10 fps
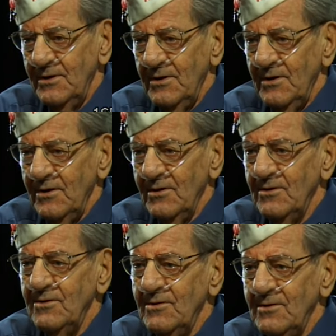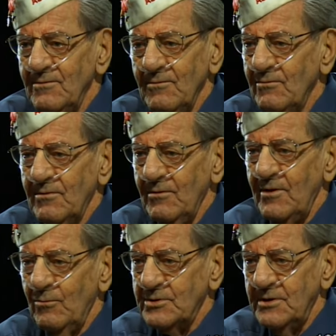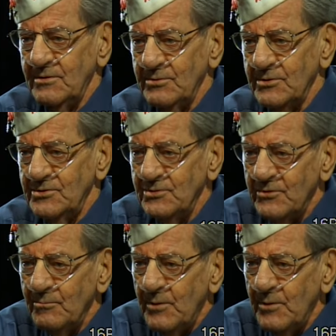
Uh, I don't know what the hell we're going to do with the money.